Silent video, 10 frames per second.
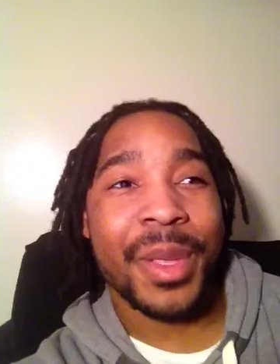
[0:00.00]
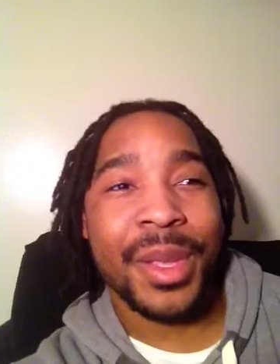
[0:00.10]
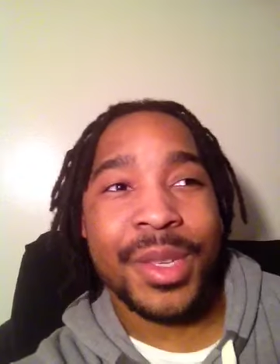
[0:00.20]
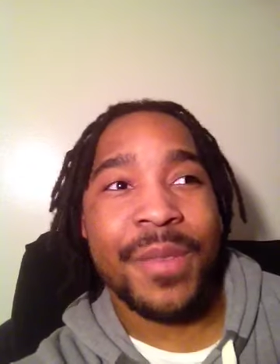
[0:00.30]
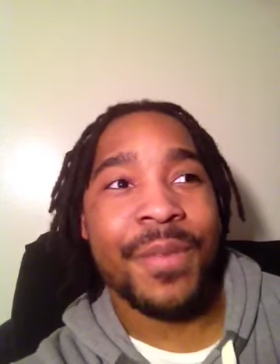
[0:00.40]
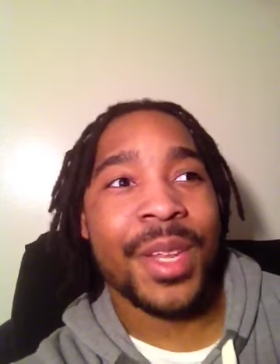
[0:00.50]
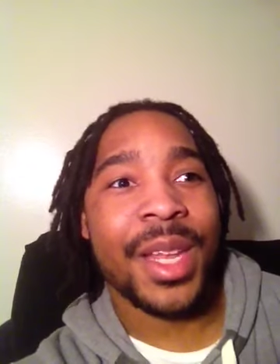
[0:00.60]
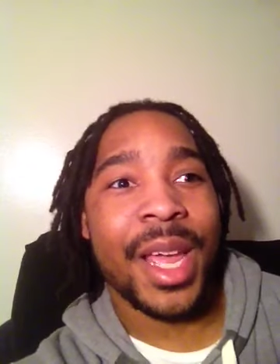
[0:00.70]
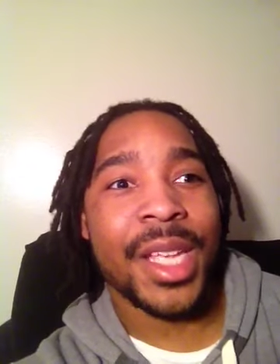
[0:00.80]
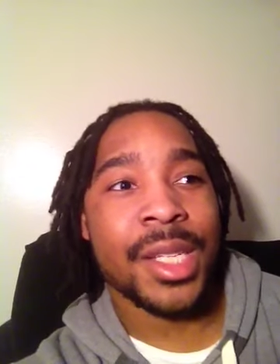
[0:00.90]
using
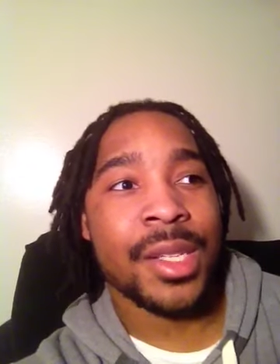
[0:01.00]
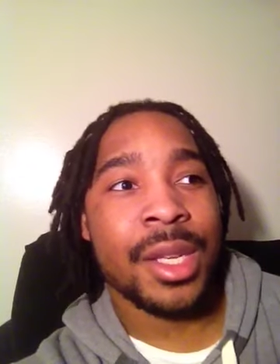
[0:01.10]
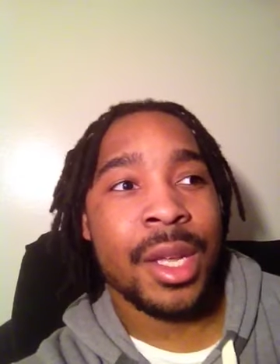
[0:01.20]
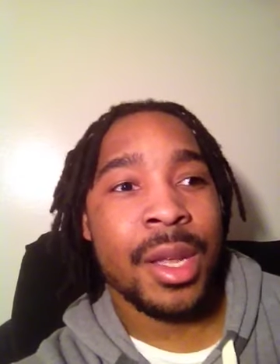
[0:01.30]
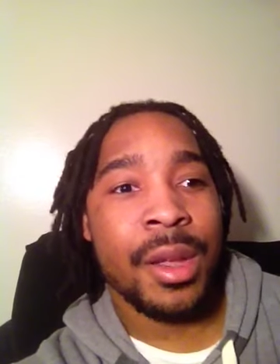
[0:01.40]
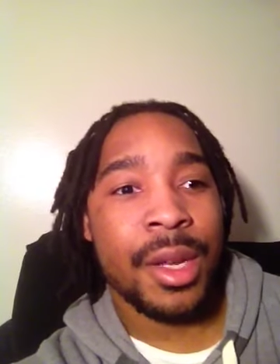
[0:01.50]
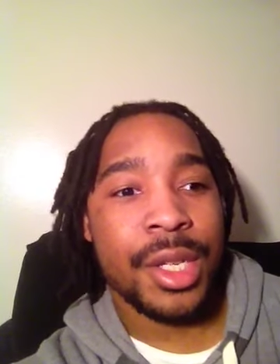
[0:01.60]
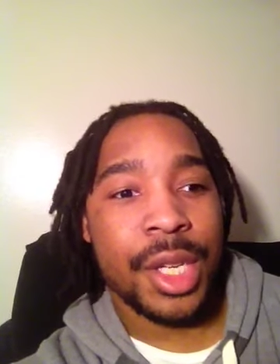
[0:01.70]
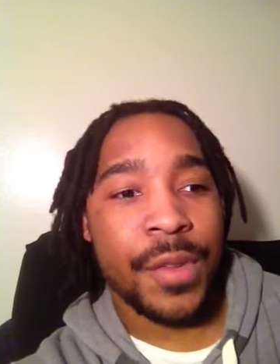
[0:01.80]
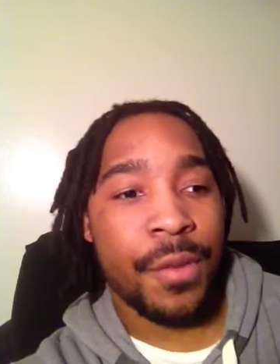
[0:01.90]
floodlights
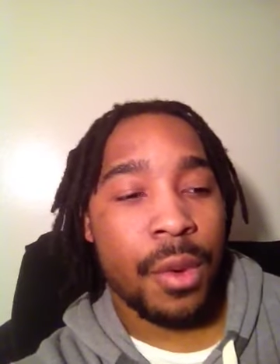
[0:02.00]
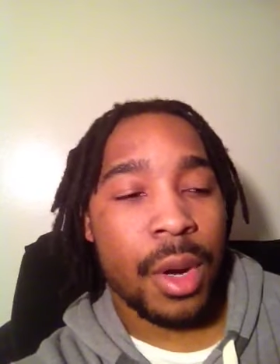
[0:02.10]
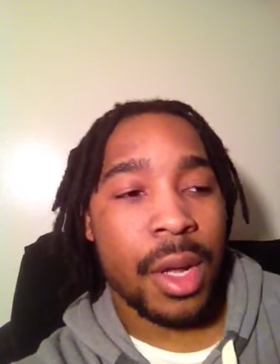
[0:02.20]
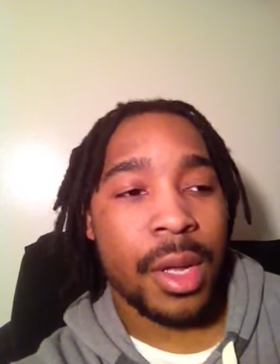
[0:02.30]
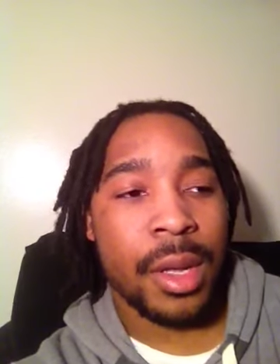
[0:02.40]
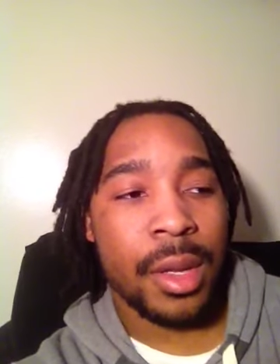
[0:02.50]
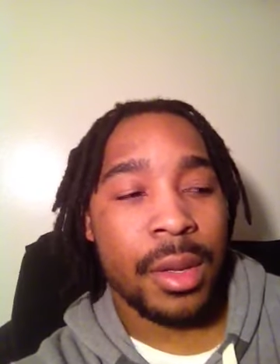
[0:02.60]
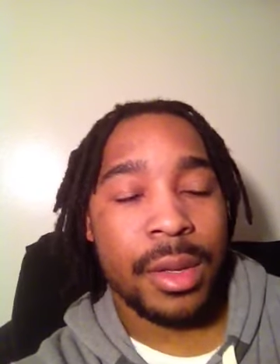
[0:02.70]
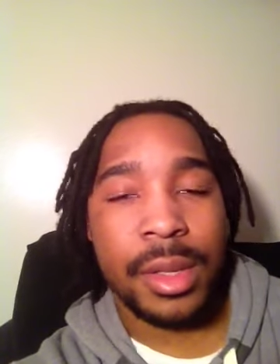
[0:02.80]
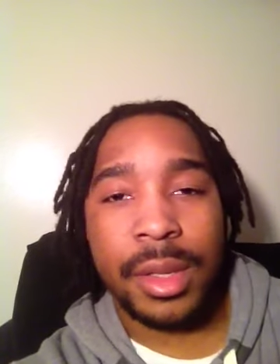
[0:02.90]
just for
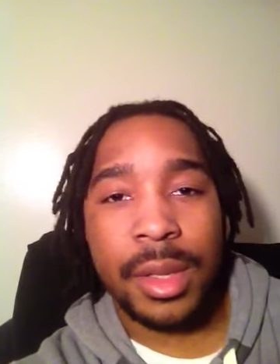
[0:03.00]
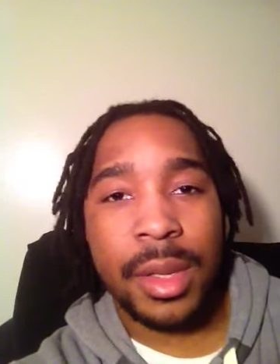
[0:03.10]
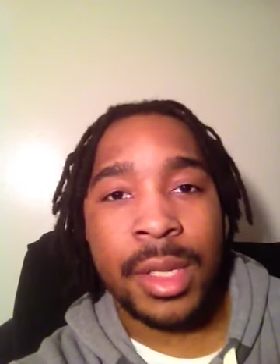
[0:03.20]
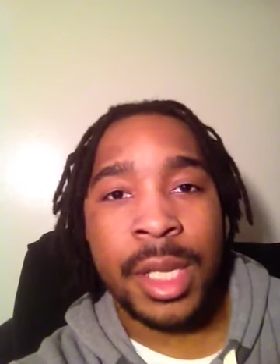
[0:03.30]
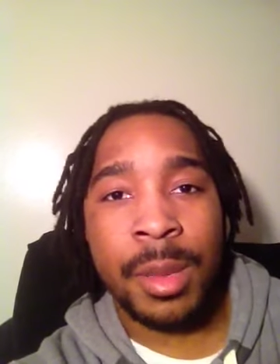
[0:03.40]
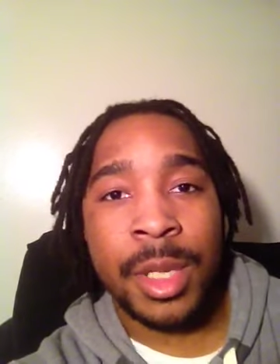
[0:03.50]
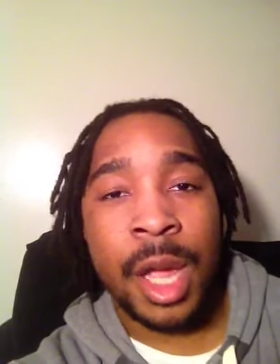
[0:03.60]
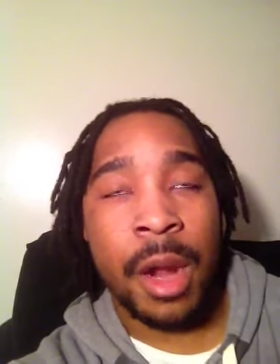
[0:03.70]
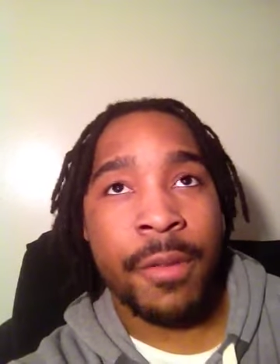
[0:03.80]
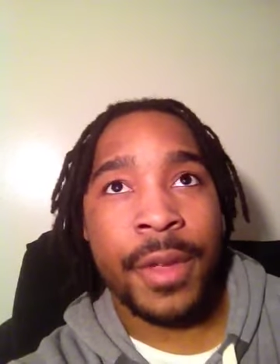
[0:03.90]

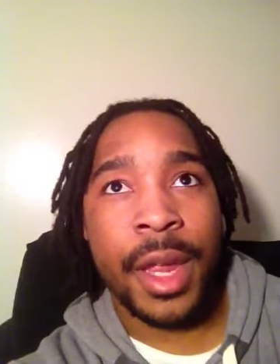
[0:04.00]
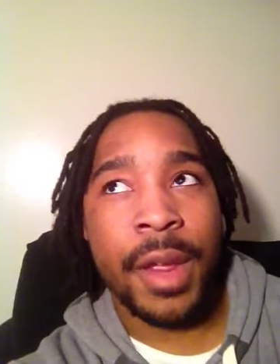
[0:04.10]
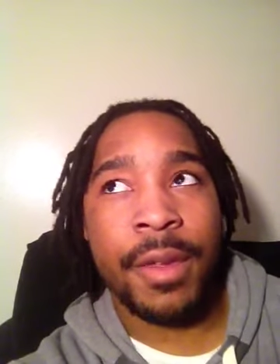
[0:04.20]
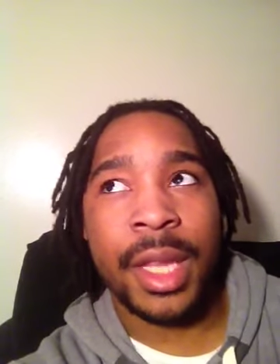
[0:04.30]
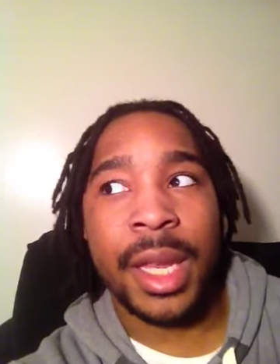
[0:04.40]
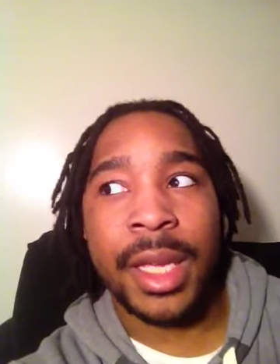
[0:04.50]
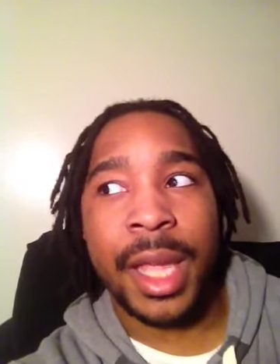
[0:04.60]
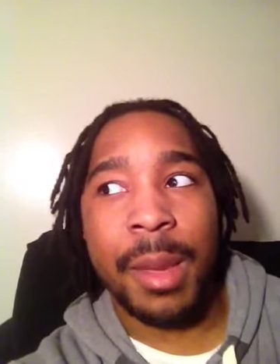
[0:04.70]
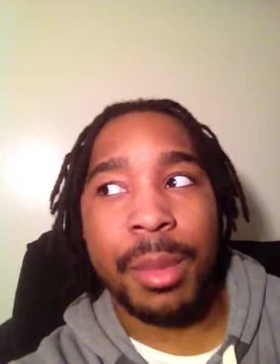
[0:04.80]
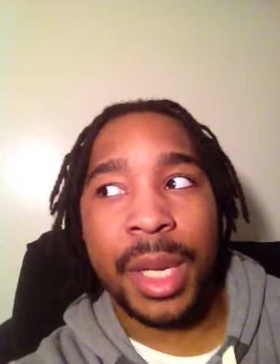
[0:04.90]
cinematography and everything like
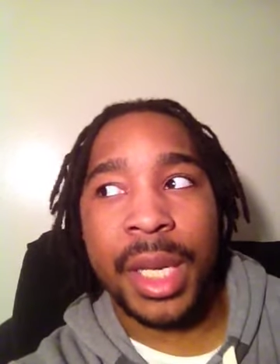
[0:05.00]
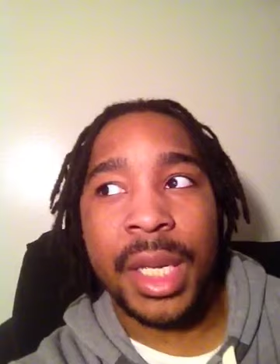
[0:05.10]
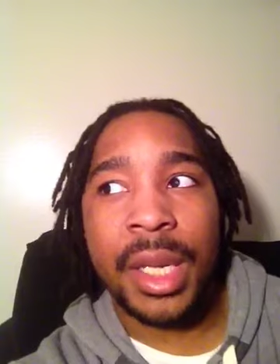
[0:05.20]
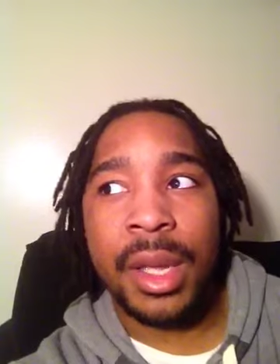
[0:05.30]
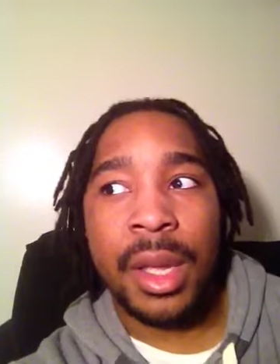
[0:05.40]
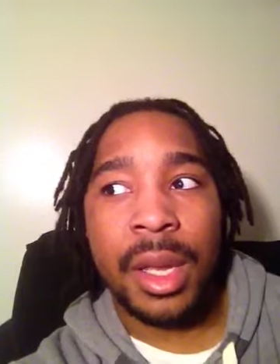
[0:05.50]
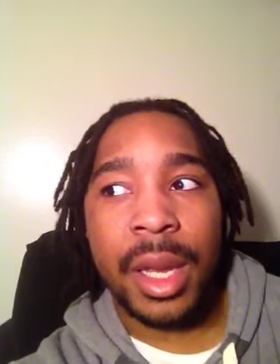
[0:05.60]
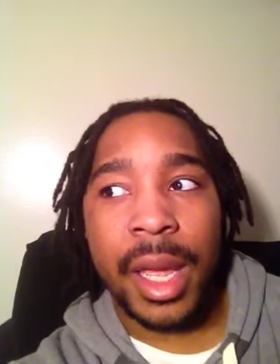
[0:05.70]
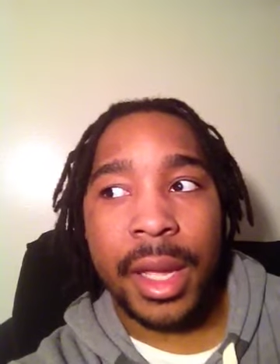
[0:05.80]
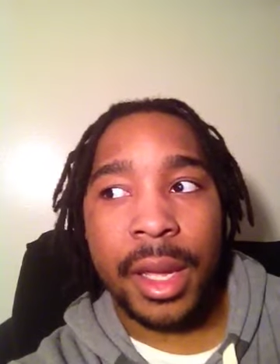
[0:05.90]
that, but
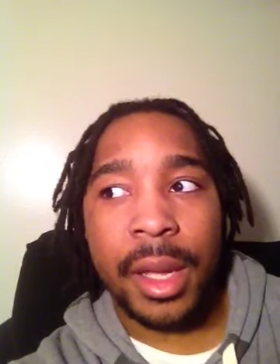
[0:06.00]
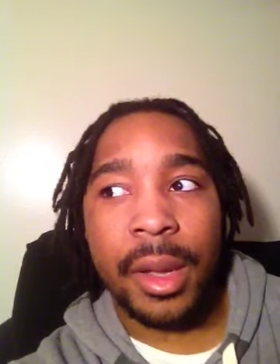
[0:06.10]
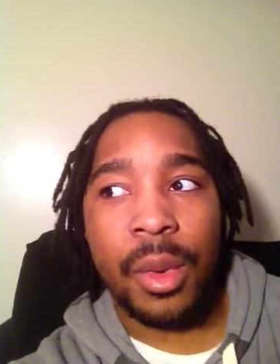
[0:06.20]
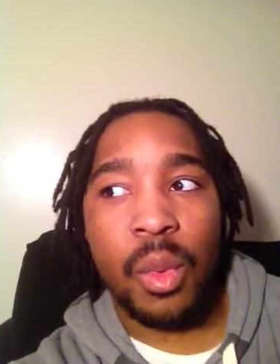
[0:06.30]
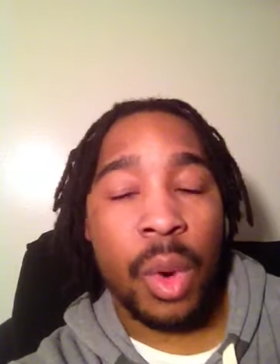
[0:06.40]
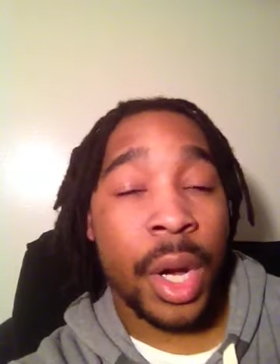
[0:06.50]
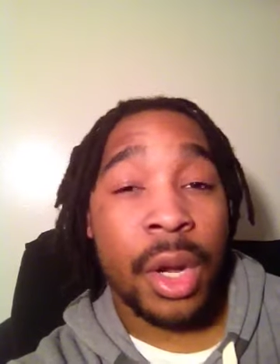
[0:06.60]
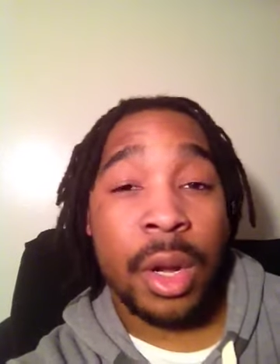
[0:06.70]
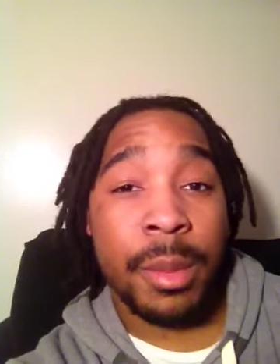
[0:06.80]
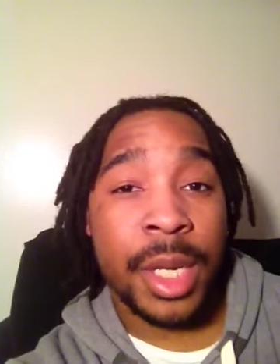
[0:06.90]
like working
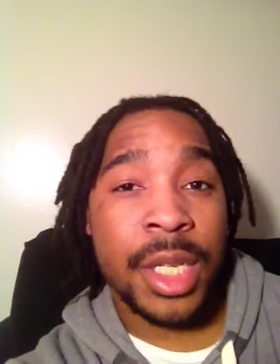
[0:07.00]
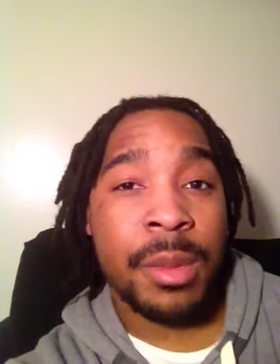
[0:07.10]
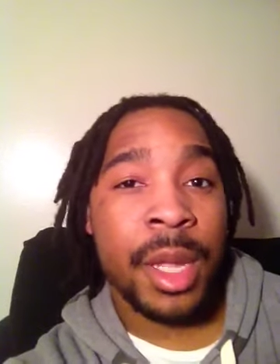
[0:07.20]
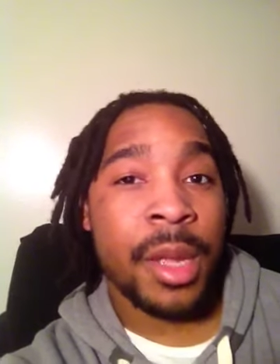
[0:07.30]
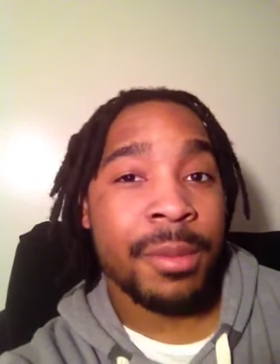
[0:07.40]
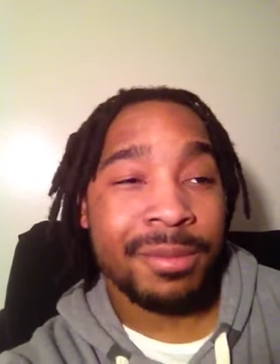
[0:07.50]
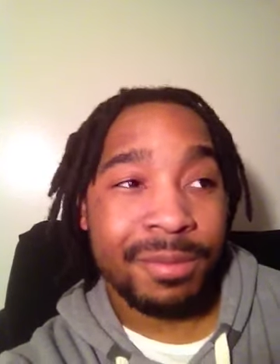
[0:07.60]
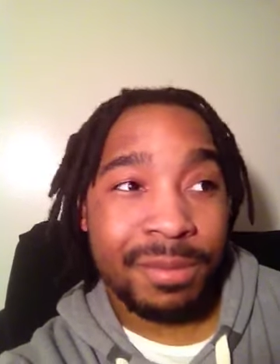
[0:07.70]
on a budget, man,